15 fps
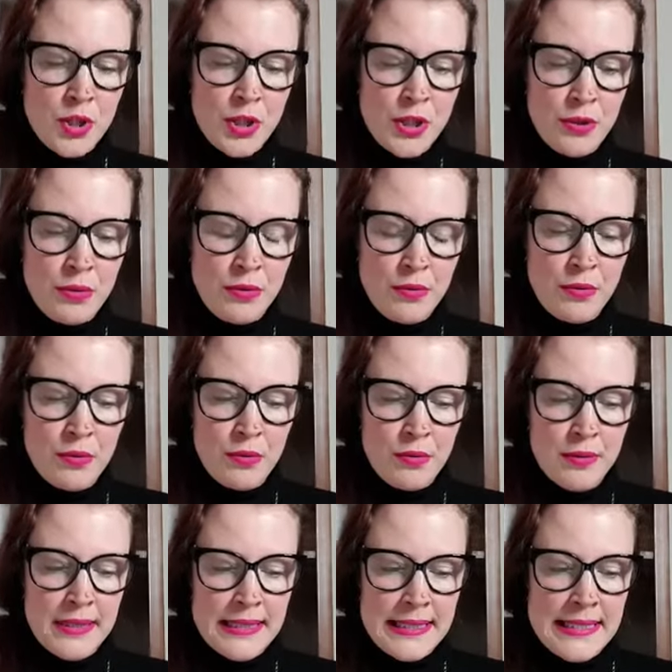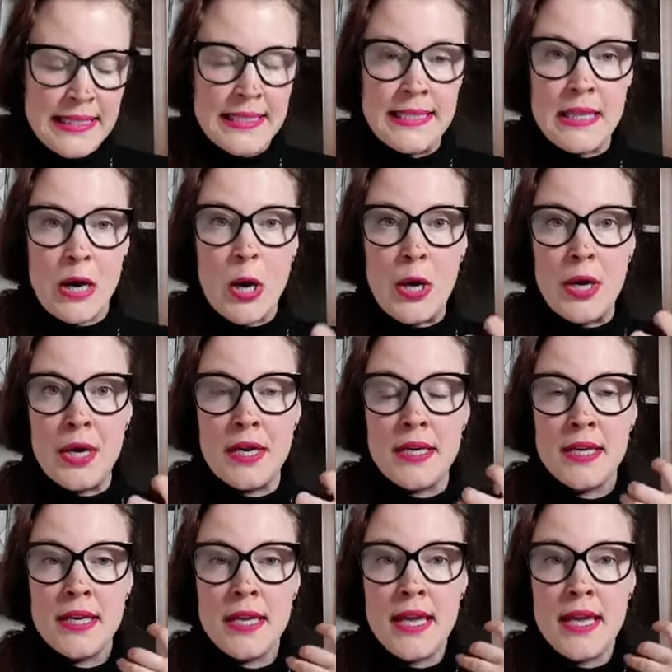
to start